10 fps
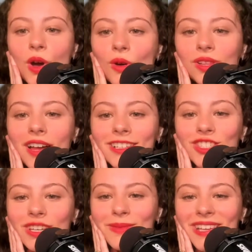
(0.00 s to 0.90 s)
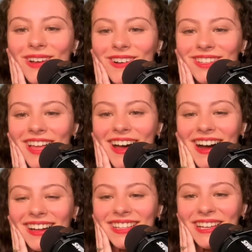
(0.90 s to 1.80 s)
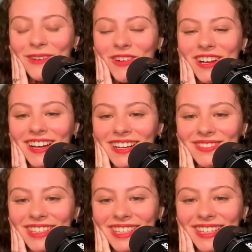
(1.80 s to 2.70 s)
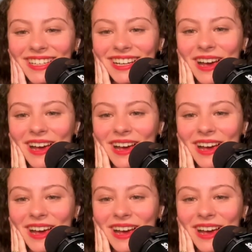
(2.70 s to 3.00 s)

Hola, Jimmy. Hola. Thank you for coming.